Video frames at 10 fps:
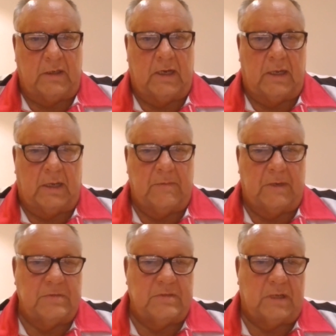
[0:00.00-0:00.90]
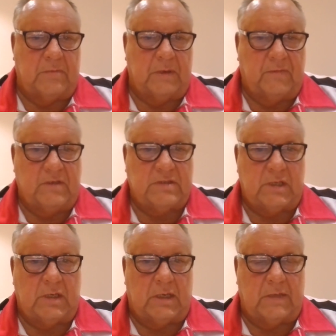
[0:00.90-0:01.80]
I, I'm, I'm, I'm
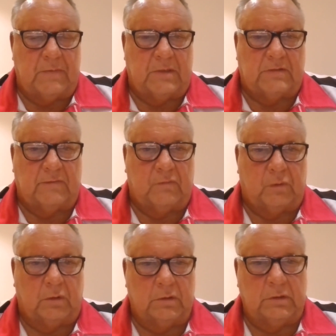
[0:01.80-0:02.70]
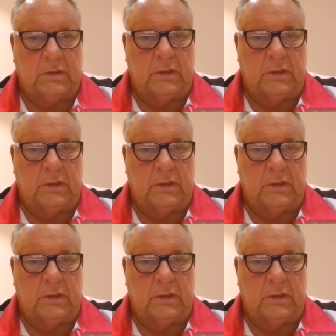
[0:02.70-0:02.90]
investing in other parts of the world,